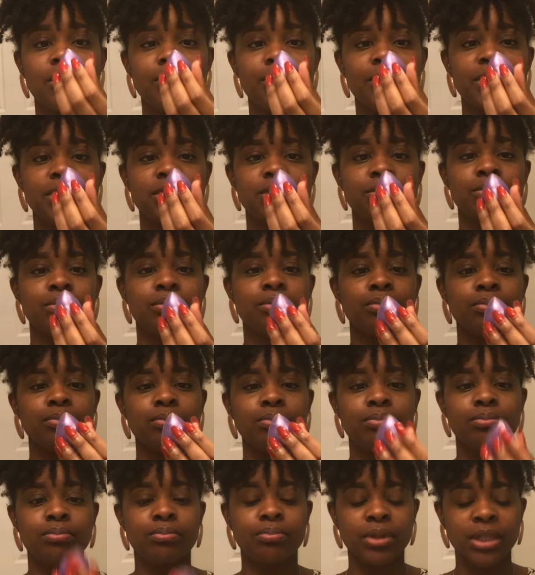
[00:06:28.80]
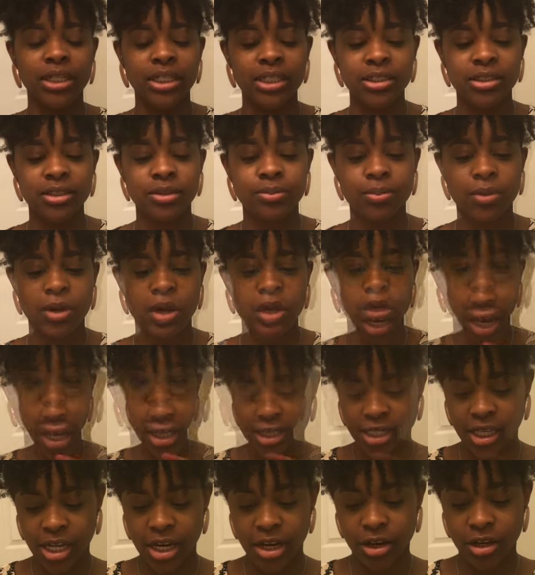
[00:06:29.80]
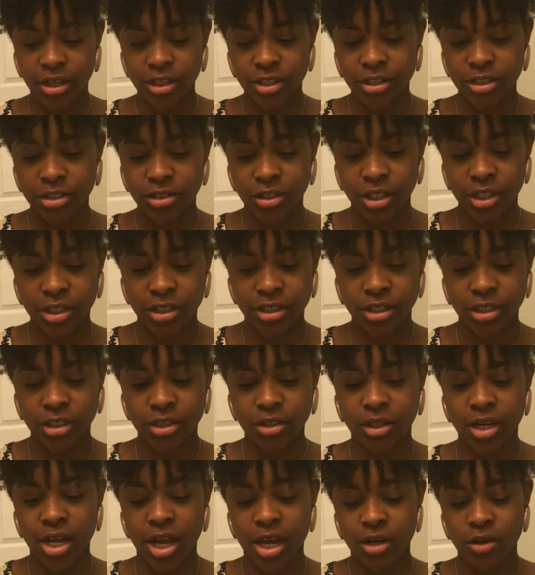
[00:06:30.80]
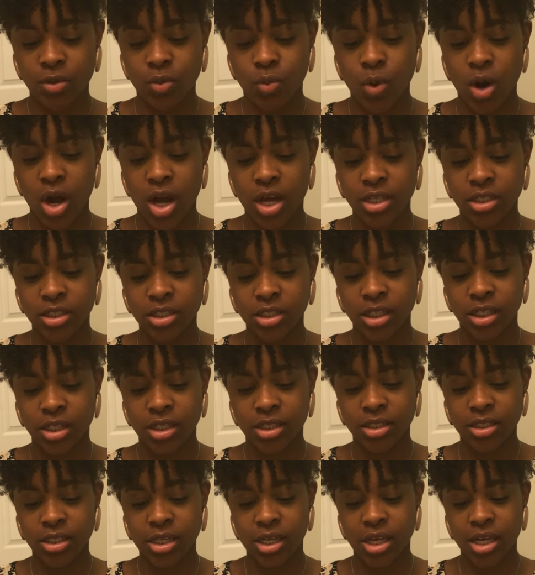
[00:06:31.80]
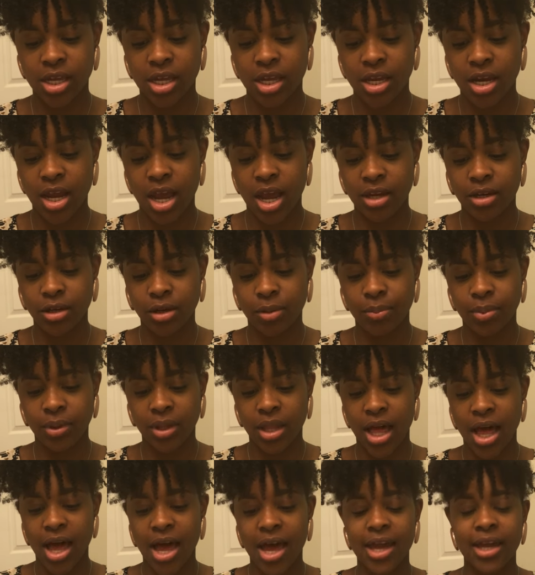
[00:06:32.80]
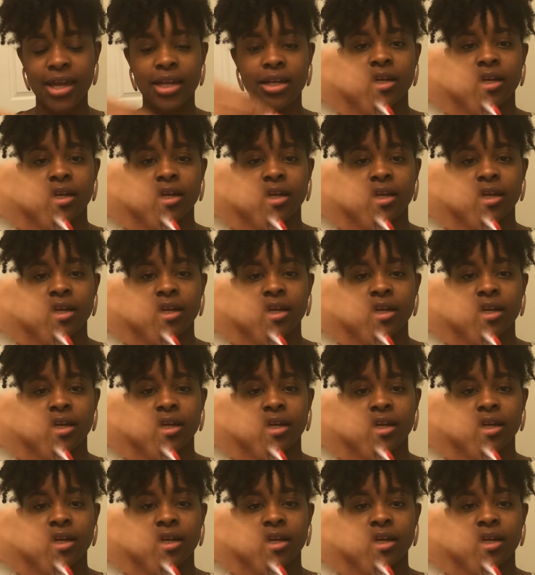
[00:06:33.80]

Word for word: how it blends. It has care instructions on how to wash it and how to apply